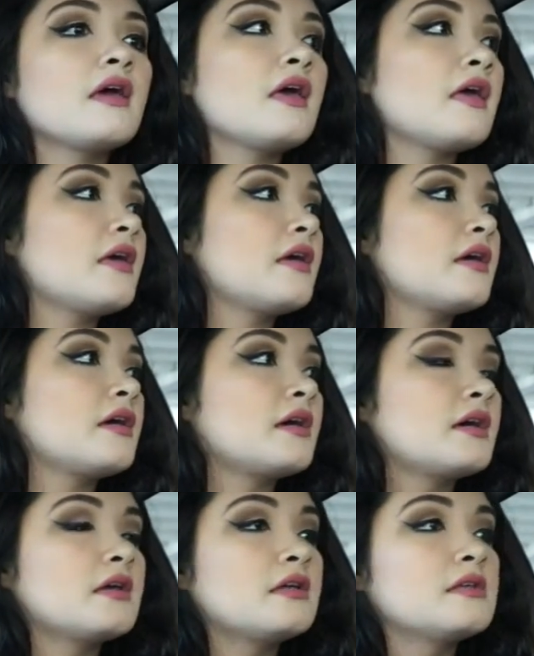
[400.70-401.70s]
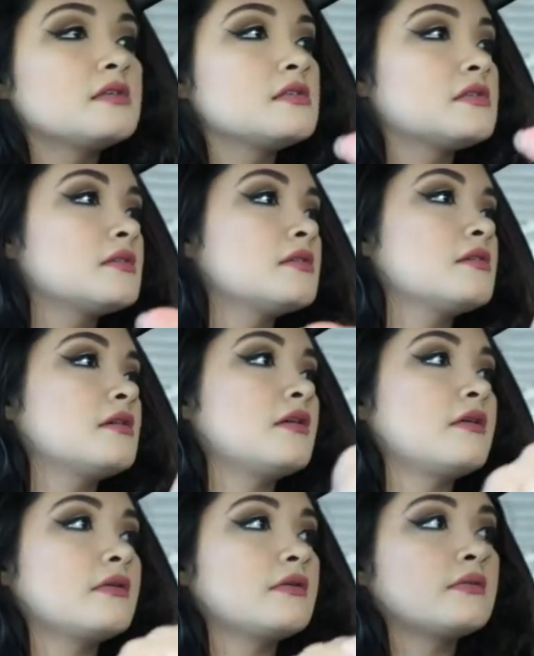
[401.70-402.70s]
And
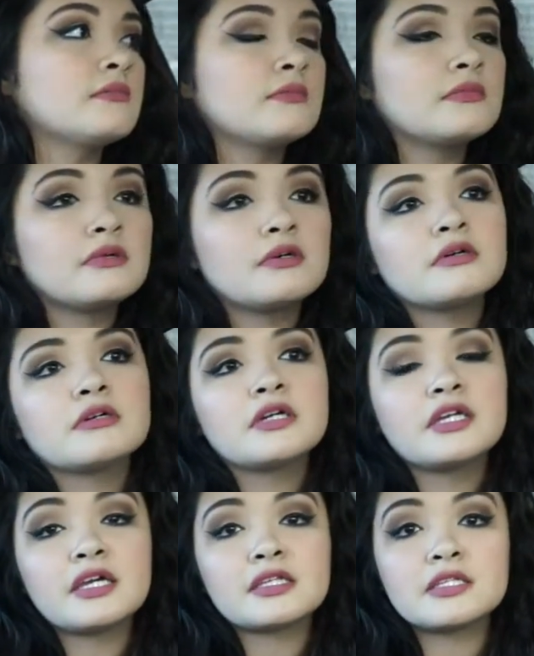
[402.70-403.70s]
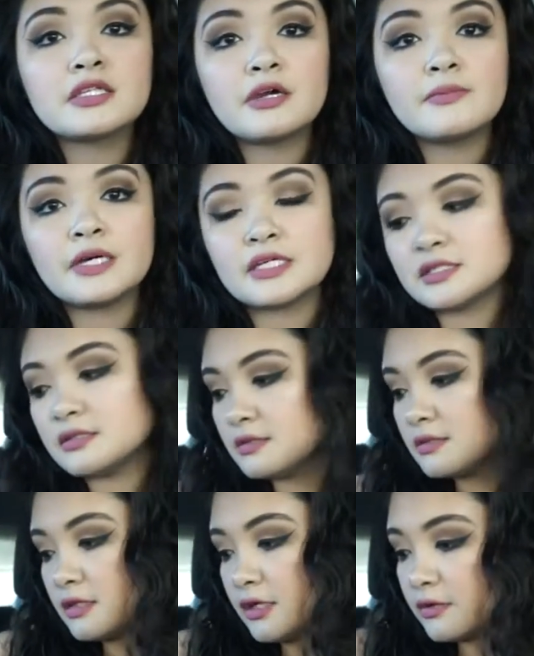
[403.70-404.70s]
I'm gonna get
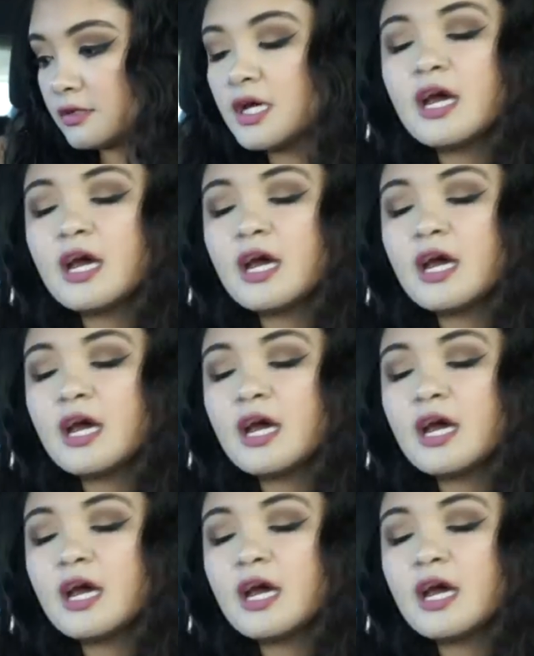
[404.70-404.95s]
Starbucks though.